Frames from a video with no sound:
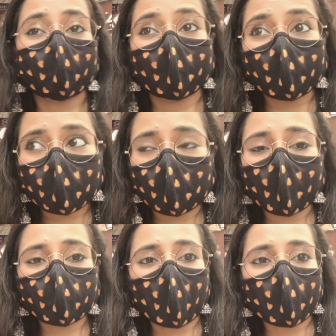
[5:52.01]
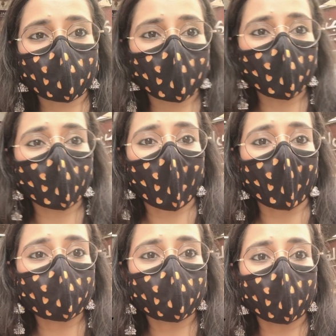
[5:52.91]
this place has been
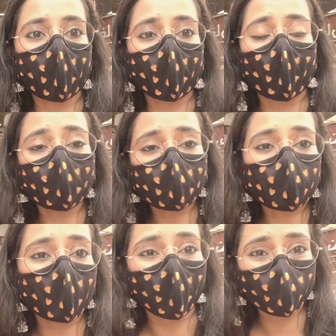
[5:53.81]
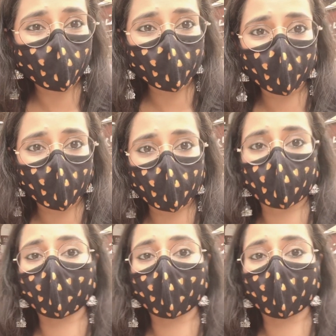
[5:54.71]
around for almost a hundred years so